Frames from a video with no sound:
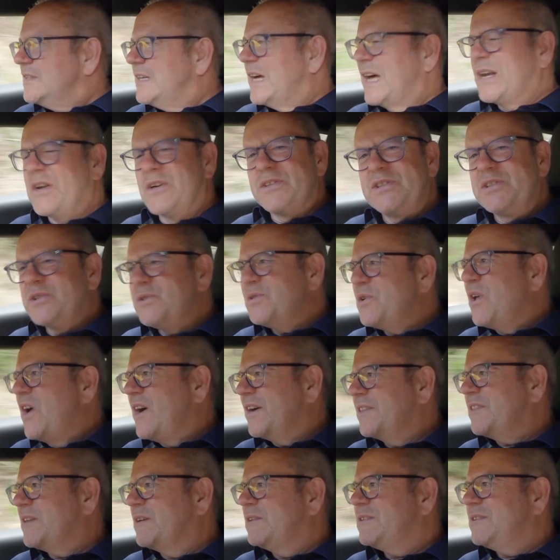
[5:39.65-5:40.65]
and I do
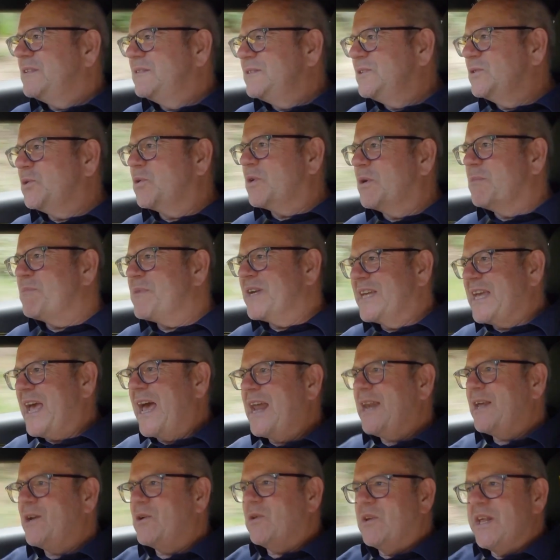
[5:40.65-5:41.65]
like the sort of
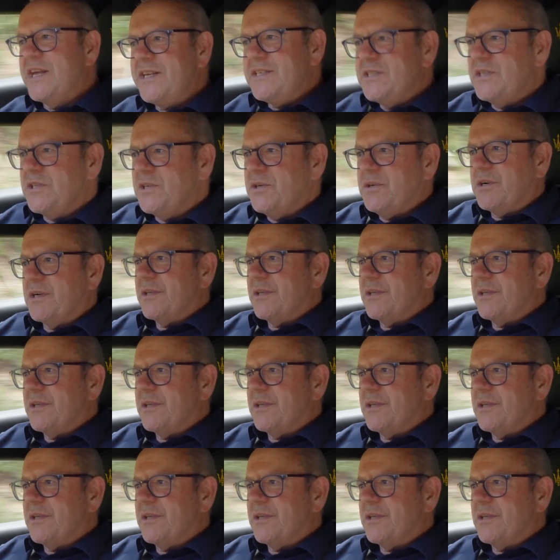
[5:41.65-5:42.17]
mechanical edge to